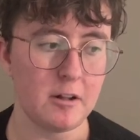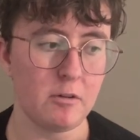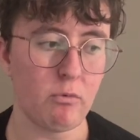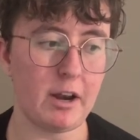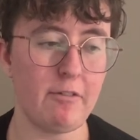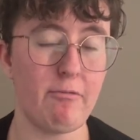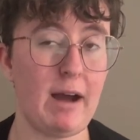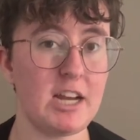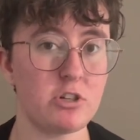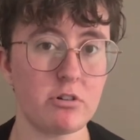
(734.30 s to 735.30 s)
One of
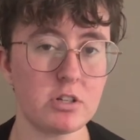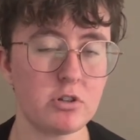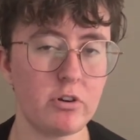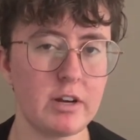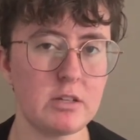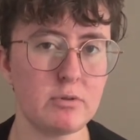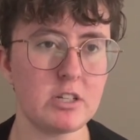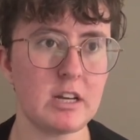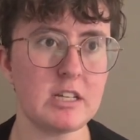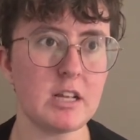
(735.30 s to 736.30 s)
my short stories,
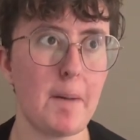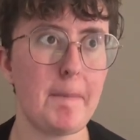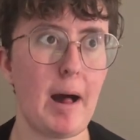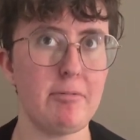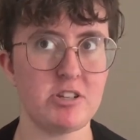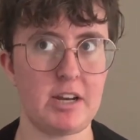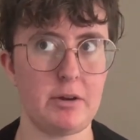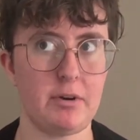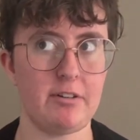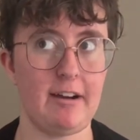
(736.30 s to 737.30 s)
which is not published
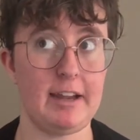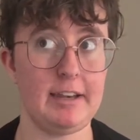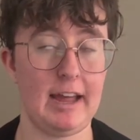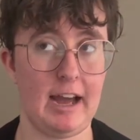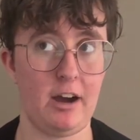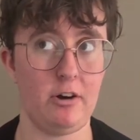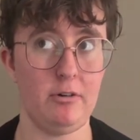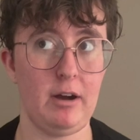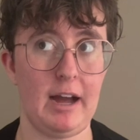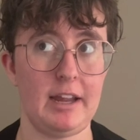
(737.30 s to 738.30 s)
anywhere right
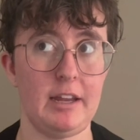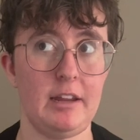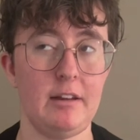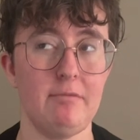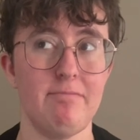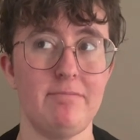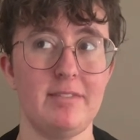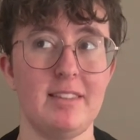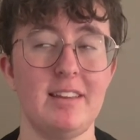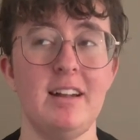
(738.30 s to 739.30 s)
now,
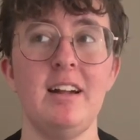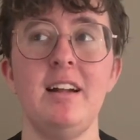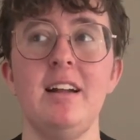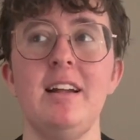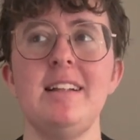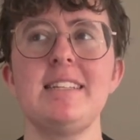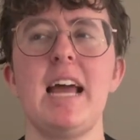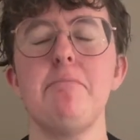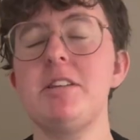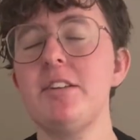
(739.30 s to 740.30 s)
I'm
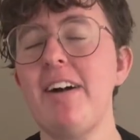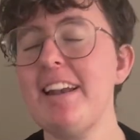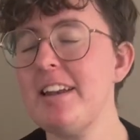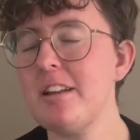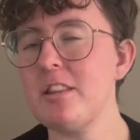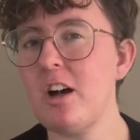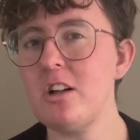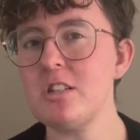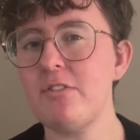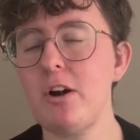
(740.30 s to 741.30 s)
tempted to find an
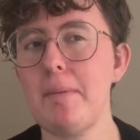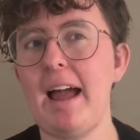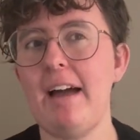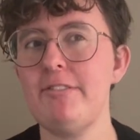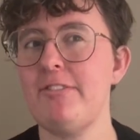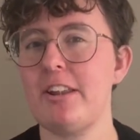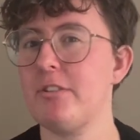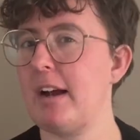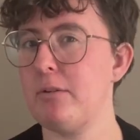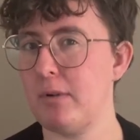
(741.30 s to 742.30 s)
anthology for it, but I haven't found the
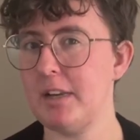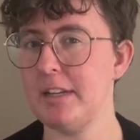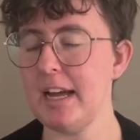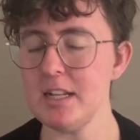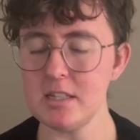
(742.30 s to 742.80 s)
right one yet